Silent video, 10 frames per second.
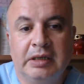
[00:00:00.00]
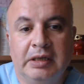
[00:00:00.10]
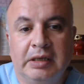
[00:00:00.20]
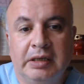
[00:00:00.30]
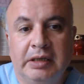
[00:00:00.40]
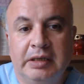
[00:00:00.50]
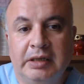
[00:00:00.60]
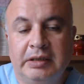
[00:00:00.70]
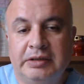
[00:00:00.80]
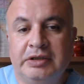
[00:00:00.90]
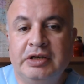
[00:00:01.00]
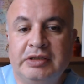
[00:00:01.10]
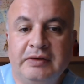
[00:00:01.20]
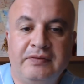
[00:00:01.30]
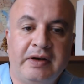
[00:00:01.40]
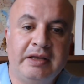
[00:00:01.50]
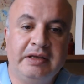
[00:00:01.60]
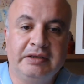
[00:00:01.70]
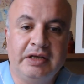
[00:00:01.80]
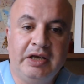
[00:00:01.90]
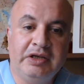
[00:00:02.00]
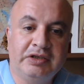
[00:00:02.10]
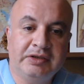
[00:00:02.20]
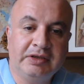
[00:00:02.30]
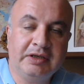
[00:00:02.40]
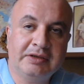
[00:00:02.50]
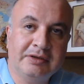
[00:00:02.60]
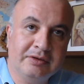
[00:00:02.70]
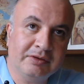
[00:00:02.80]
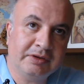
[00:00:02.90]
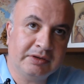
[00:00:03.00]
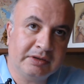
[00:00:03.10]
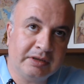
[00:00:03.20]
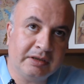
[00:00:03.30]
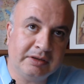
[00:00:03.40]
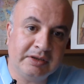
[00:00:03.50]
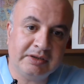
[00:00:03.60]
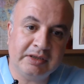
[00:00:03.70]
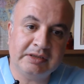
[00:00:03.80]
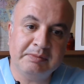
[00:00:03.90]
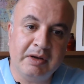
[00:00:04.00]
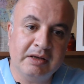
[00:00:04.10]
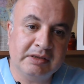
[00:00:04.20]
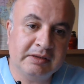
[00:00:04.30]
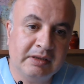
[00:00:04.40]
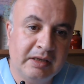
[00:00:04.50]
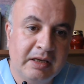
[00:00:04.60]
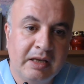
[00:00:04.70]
suggestive findings: age 6 to 36 months,